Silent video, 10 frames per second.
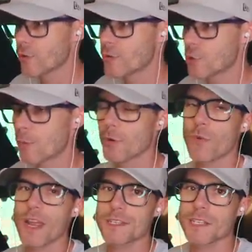super
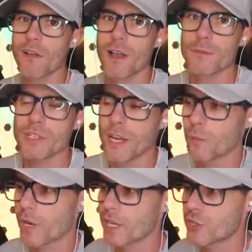rare slimes
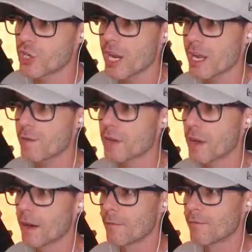and we achieved.
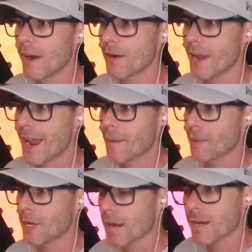Very
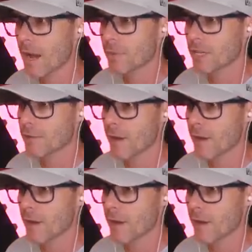happy. I can't believe